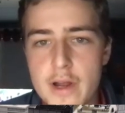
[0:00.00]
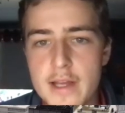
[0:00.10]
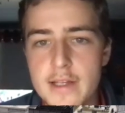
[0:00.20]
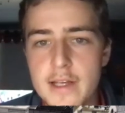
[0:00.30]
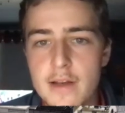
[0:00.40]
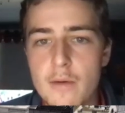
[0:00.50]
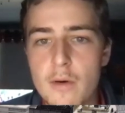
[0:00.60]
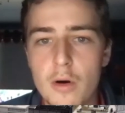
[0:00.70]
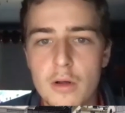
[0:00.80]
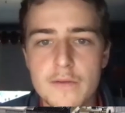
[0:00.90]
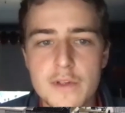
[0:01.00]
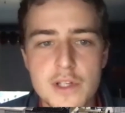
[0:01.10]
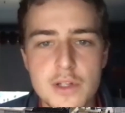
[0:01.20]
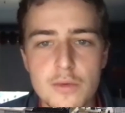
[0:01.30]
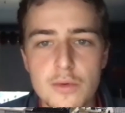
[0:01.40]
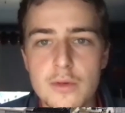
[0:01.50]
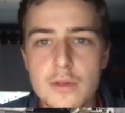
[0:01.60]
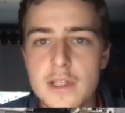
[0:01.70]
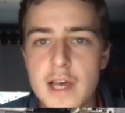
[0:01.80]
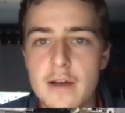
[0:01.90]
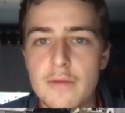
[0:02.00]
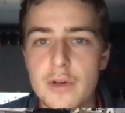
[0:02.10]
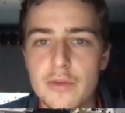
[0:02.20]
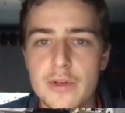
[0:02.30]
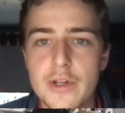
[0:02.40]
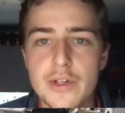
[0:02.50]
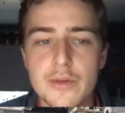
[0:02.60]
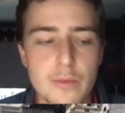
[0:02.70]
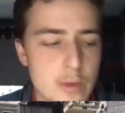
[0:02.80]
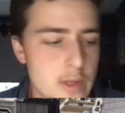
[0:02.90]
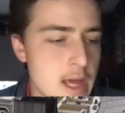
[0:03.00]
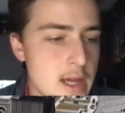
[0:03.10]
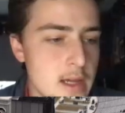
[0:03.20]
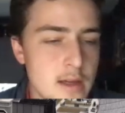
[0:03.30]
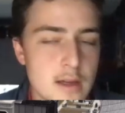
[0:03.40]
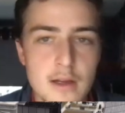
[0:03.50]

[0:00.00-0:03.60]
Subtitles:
And did all of the schools that recruited you, were they